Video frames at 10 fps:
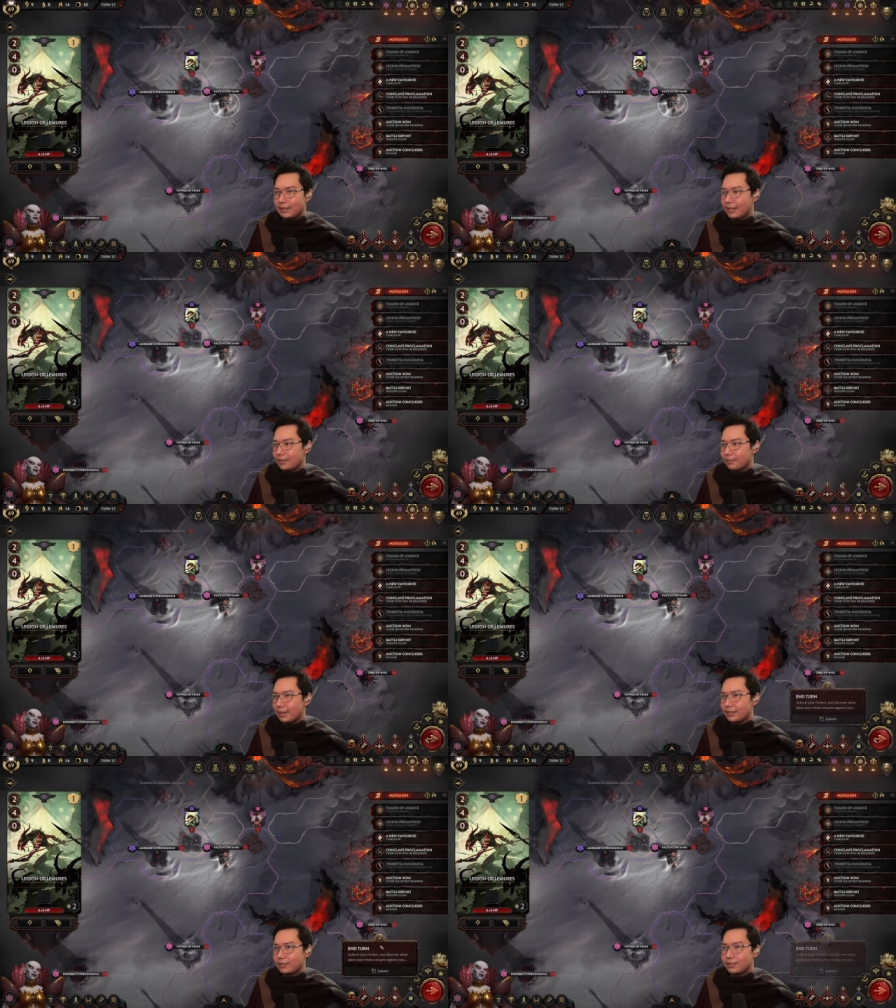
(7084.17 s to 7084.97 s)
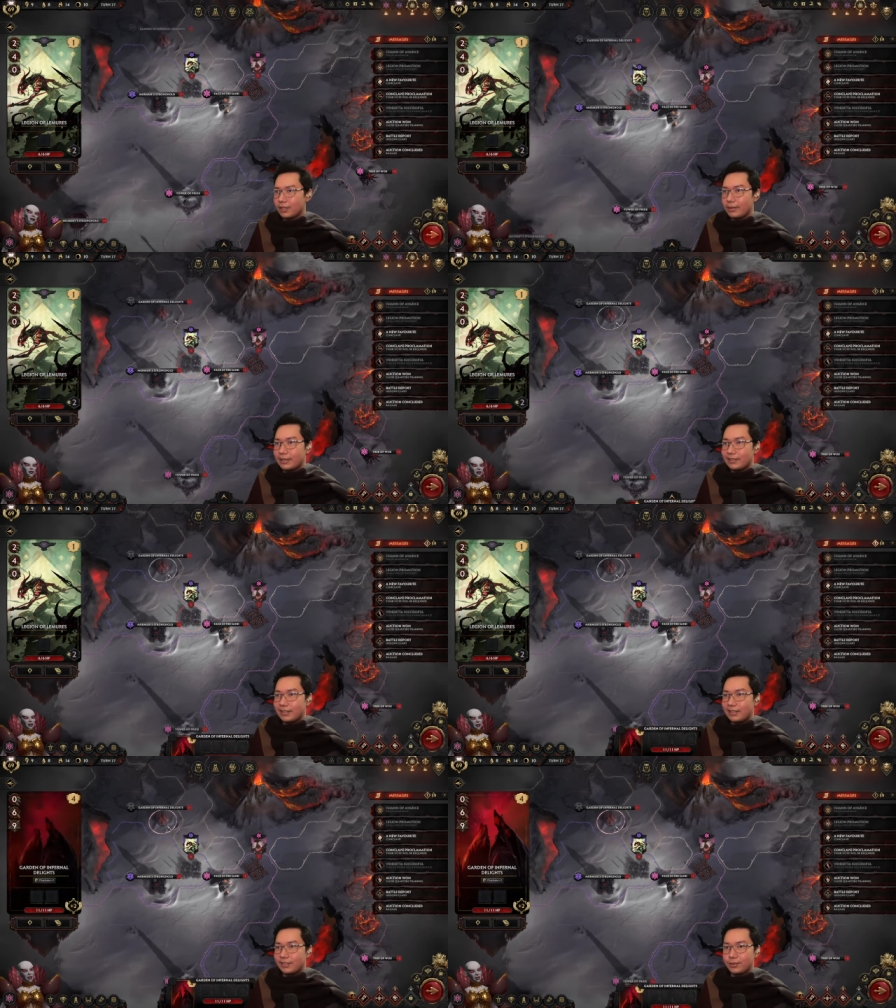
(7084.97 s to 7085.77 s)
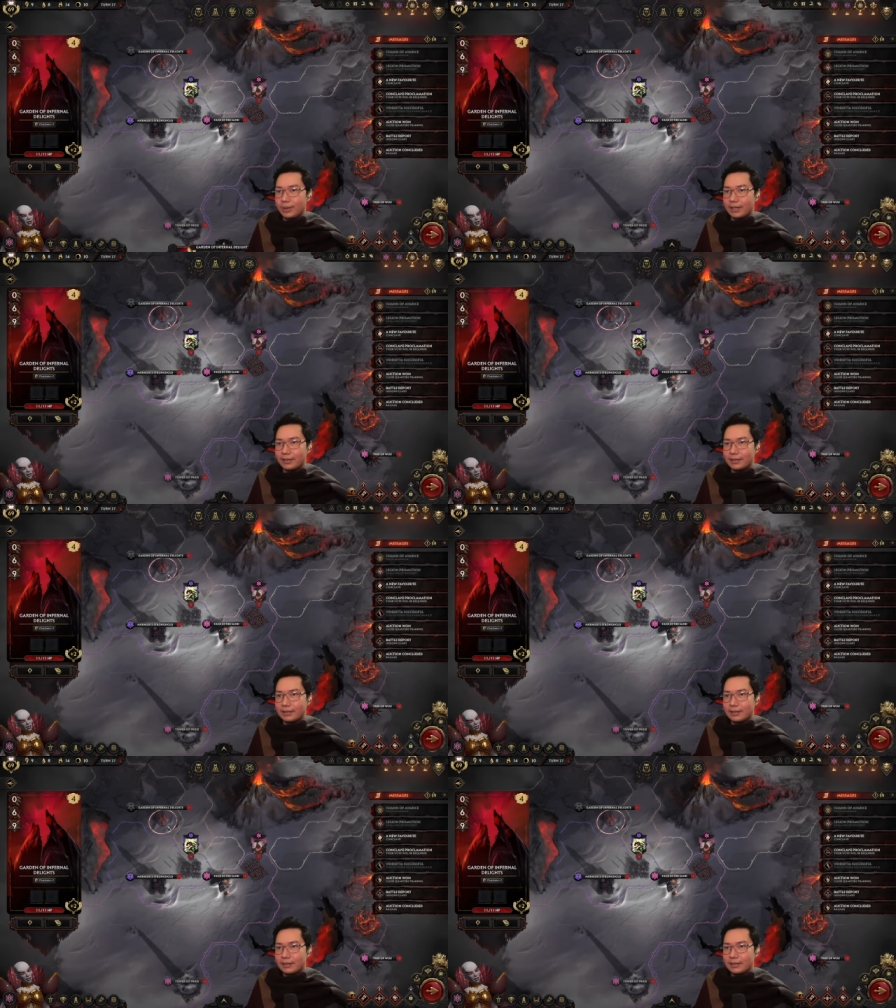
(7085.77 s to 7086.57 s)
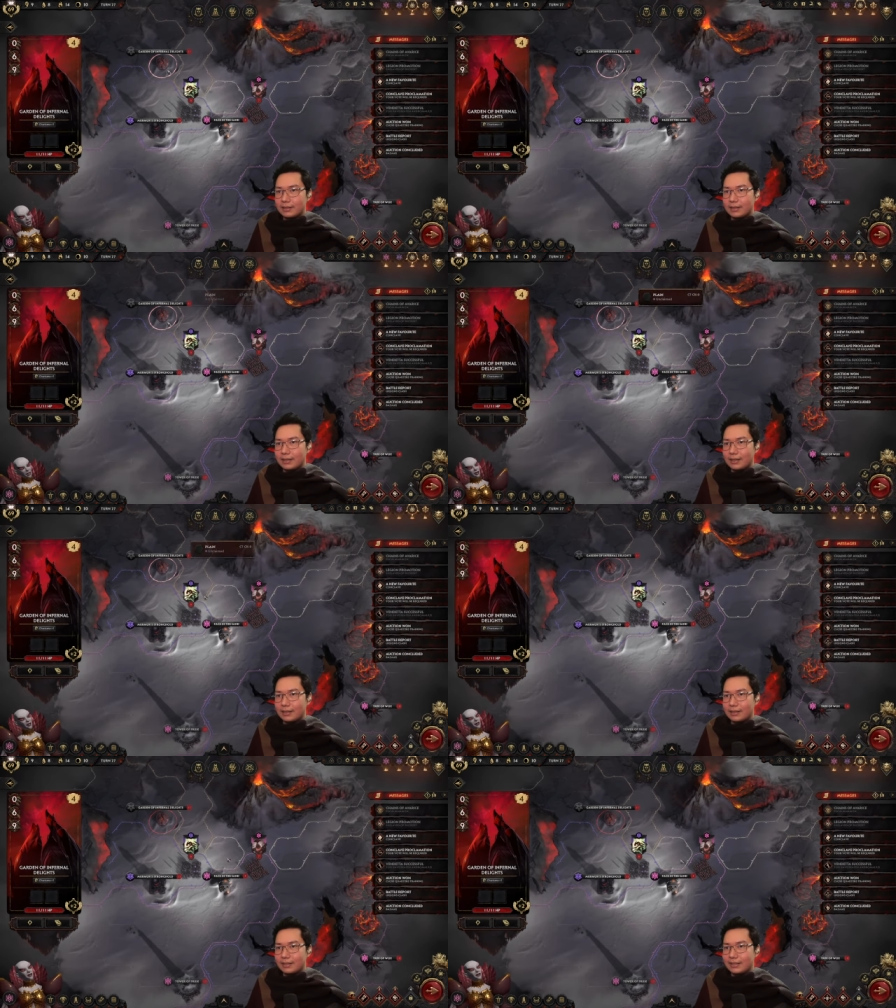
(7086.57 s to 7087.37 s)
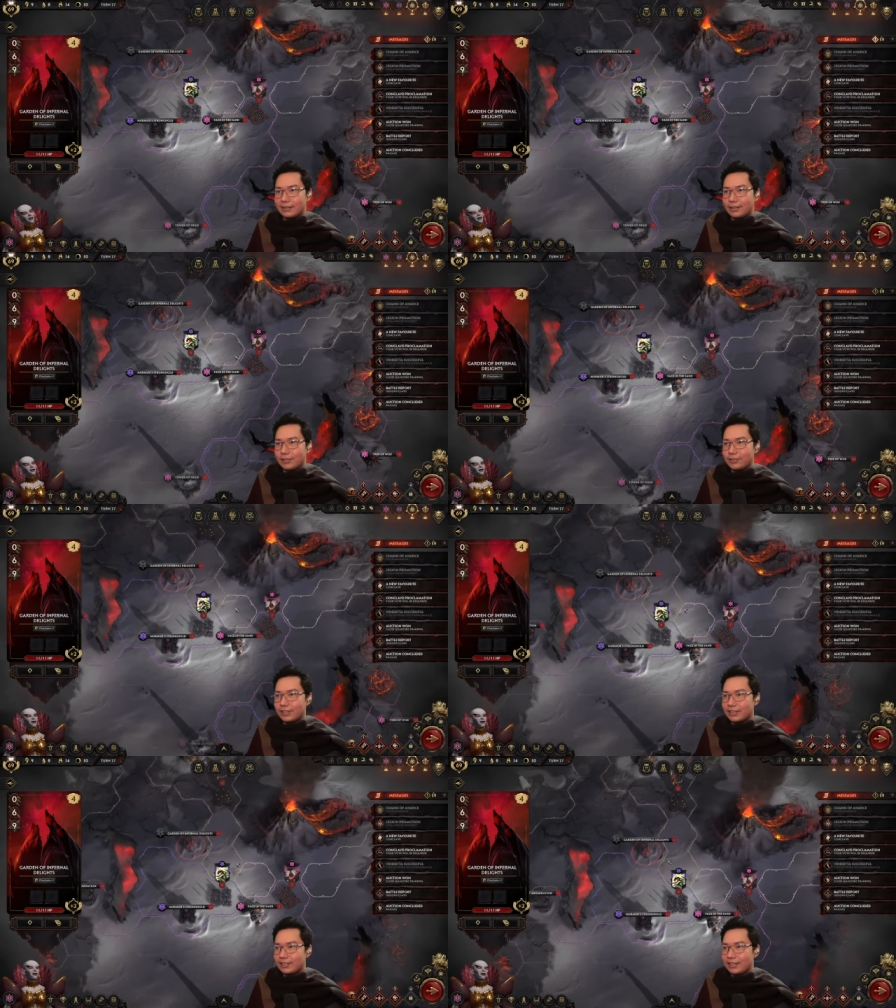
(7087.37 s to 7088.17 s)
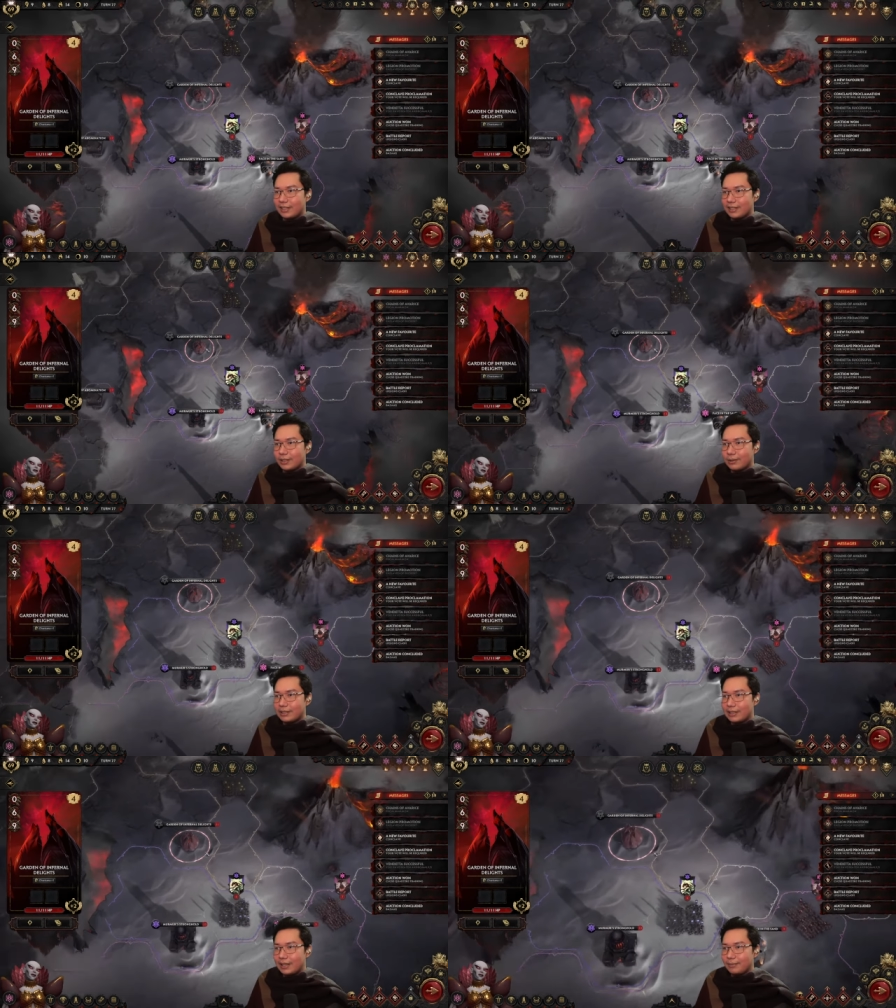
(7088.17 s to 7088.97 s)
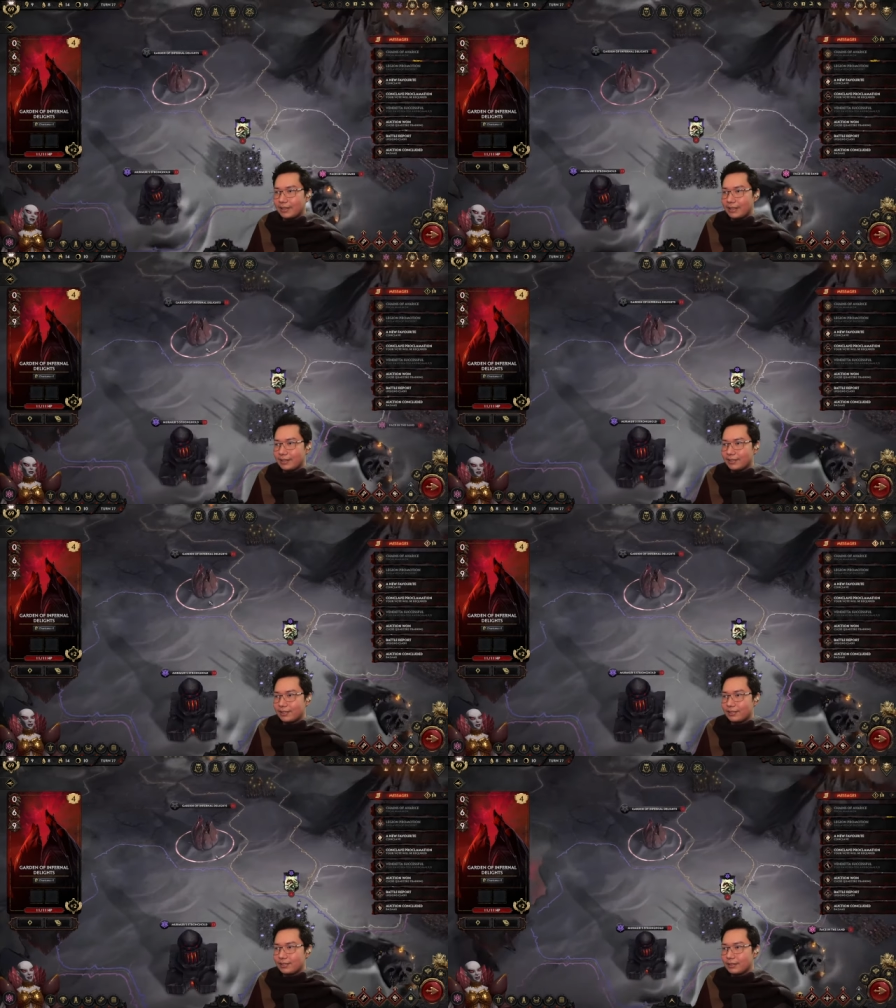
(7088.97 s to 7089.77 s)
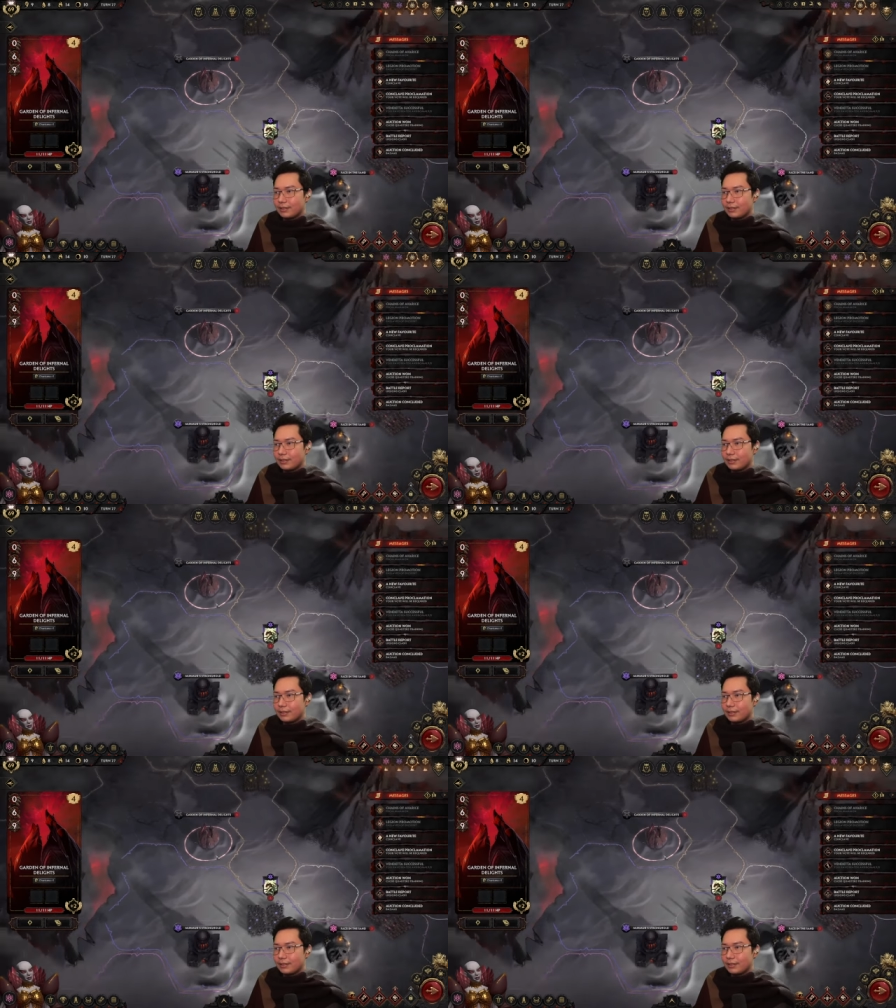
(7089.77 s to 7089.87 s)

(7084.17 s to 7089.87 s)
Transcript: I could mess. Oh wait, there's this as well. Uh, zero six nine. No one's claimed this.